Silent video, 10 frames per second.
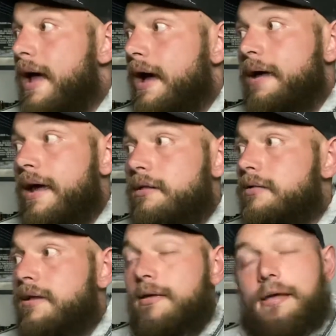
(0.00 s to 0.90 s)
hated
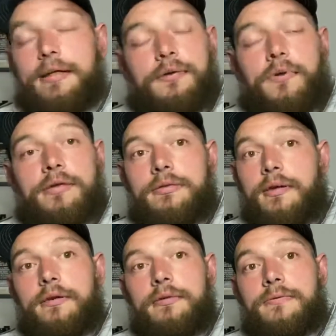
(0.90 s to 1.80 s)
taking any rest
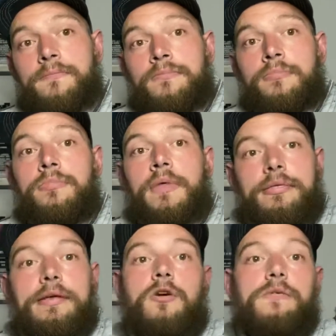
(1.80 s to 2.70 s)
days. And
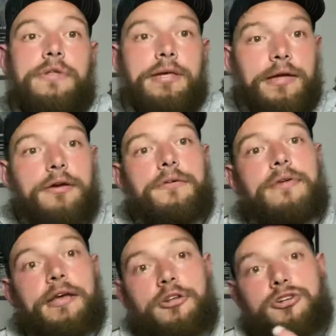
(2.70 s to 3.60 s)
then over the years,
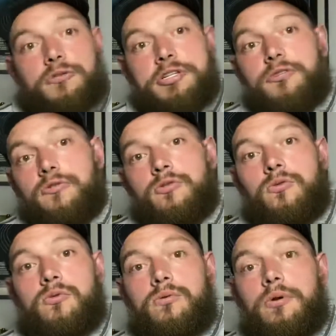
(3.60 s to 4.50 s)
injuries
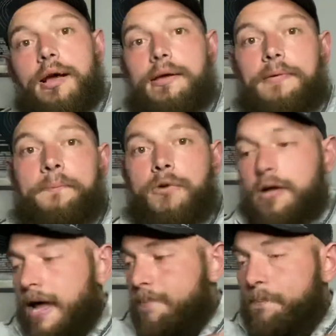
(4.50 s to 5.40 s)
grew. I
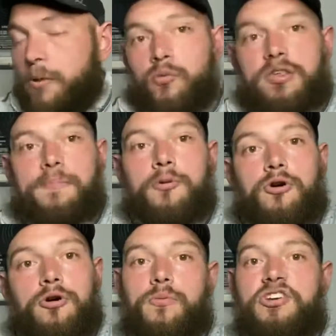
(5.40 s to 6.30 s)
had bone
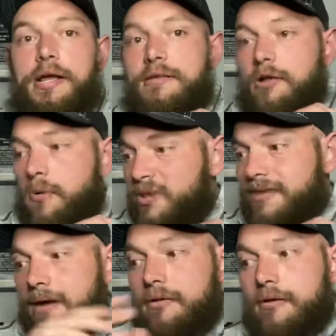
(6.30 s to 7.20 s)
spurs, which ended up with
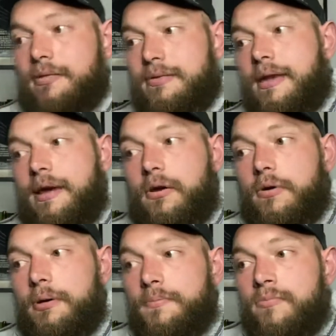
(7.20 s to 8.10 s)
tendons
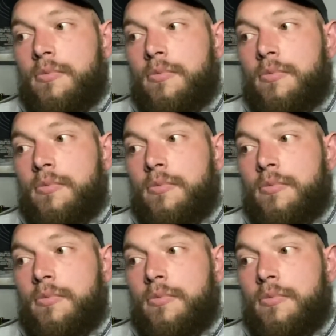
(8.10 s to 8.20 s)
tearing.